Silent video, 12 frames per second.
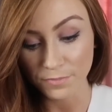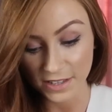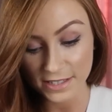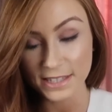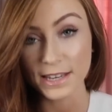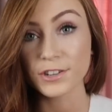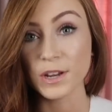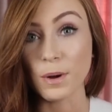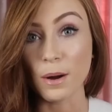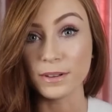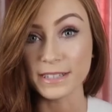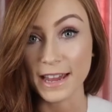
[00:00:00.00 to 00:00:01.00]
This is literally
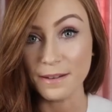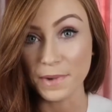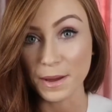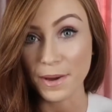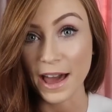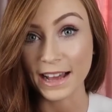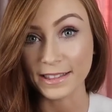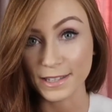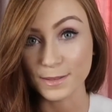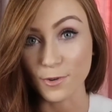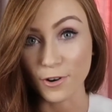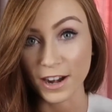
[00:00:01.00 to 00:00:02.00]
what was in my bag
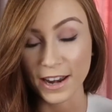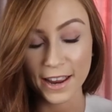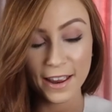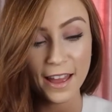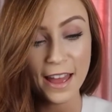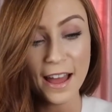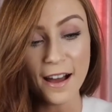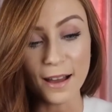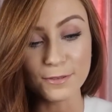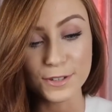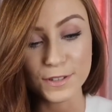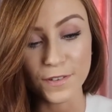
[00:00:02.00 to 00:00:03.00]
this morning.
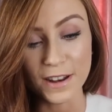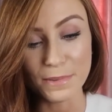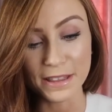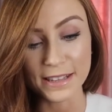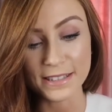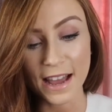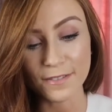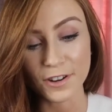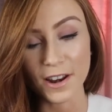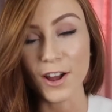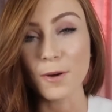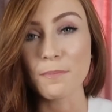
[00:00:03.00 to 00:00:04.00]
I'm just filming this
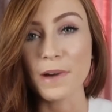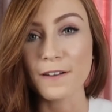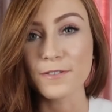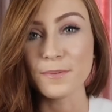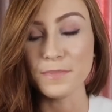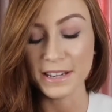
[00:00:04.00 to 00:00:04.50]
after like coming back from a